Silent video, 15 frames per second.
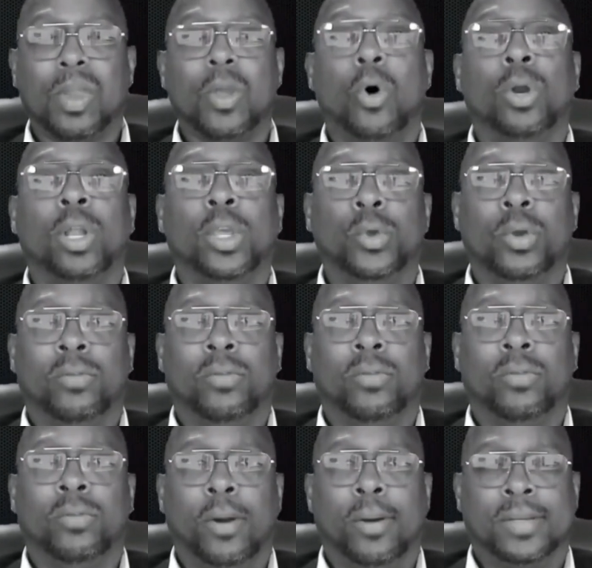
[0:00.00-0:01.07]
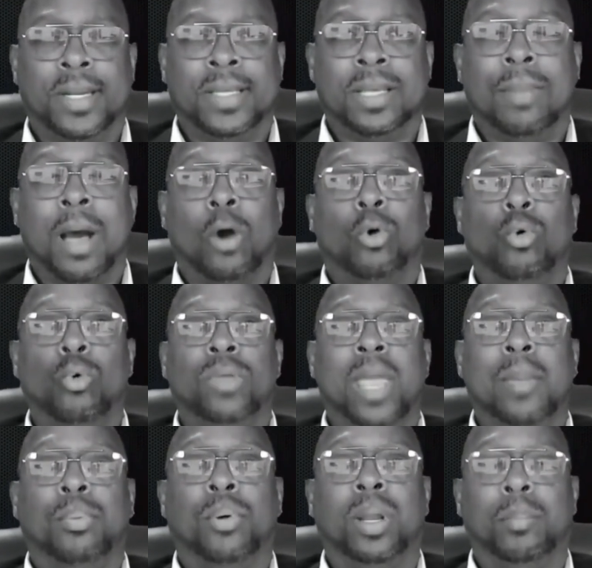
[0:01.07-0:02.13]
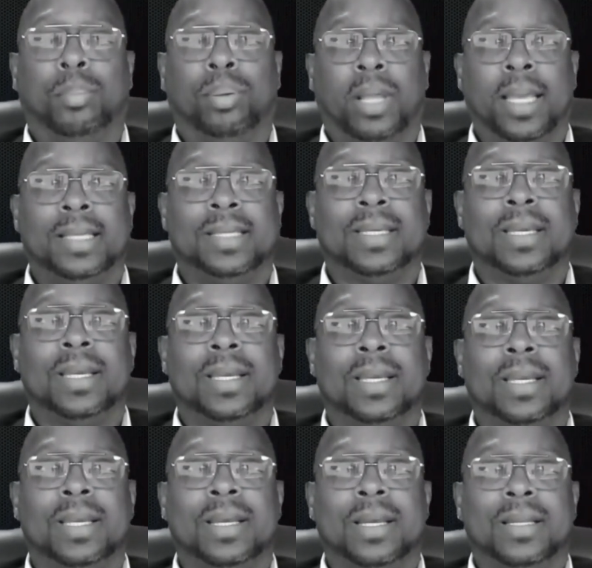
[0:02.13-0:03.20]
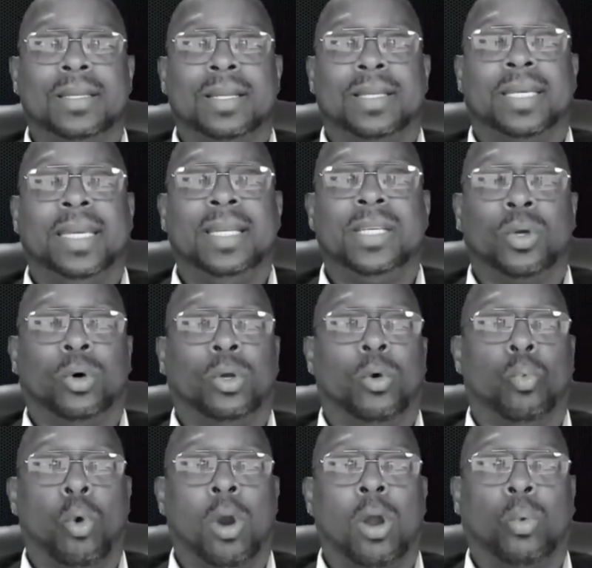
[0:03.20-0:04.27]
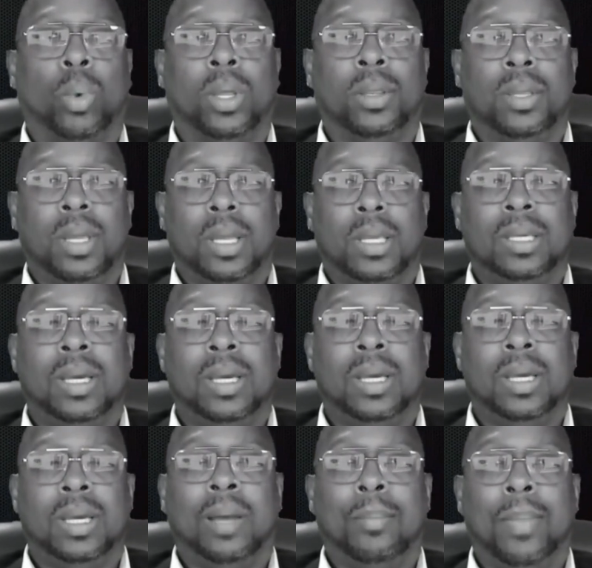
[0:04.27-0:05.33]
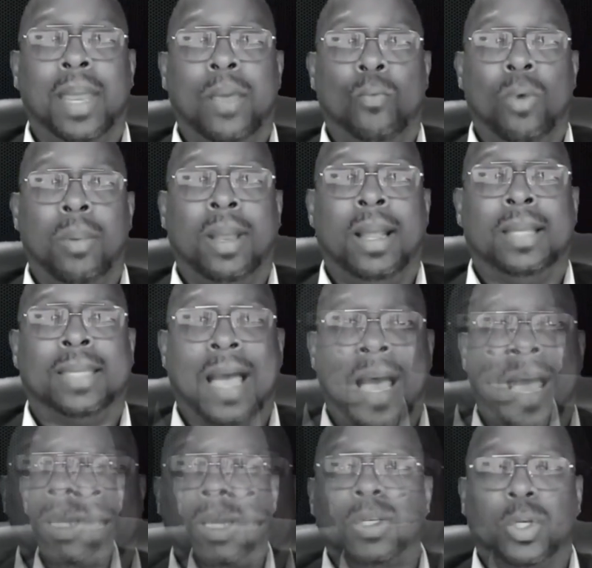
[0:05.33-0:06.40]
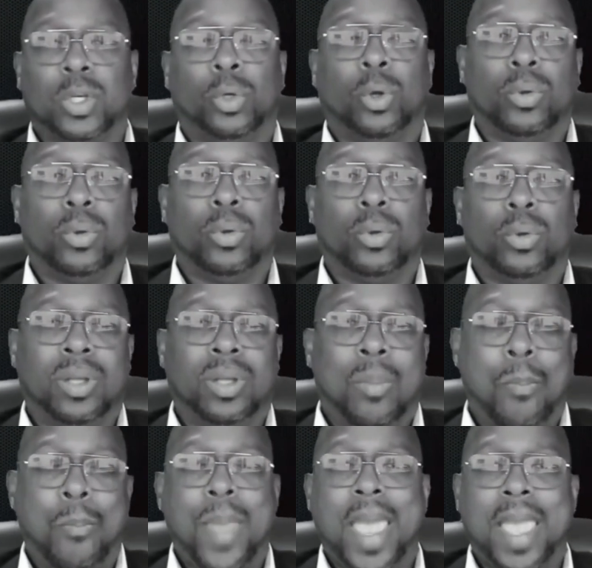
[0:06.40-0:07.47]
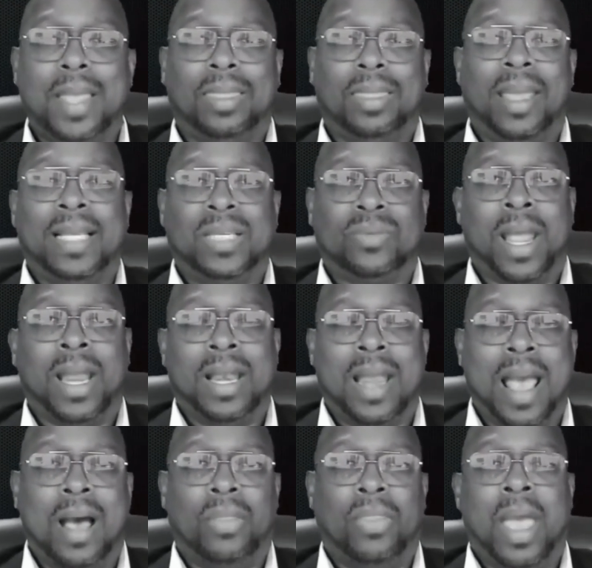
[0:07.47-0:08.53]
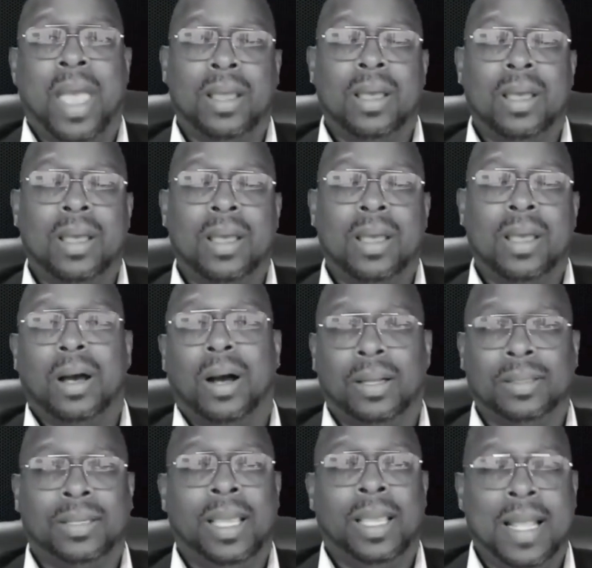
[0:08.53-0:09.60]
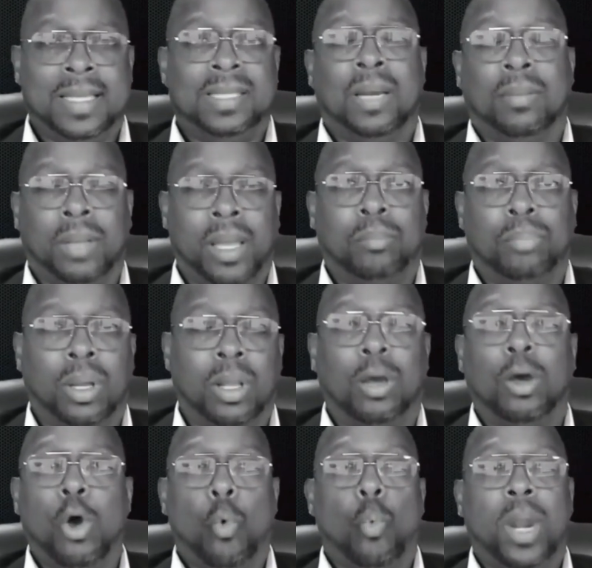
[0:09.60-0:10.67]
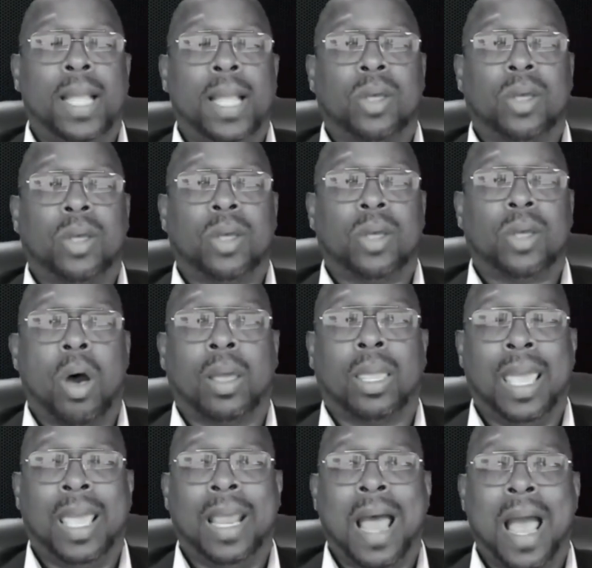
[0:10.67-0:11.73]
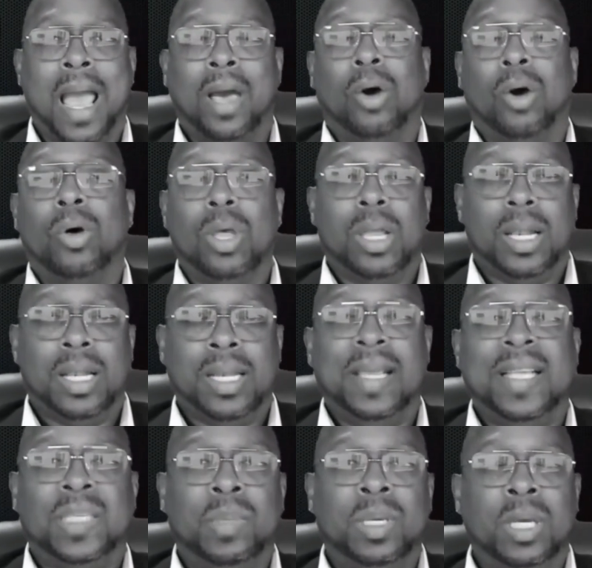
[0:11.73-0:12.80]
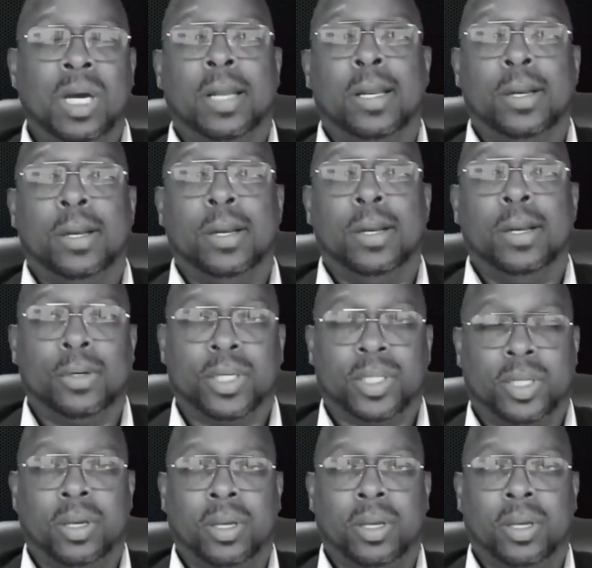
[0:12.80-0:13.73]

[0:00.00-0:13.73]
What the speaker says: on the universities about who they put in place to teach or to work with young men and women at the highest. So those are the main things right now that under the NCAA umbrella, when they talk NIL, needs to be understood.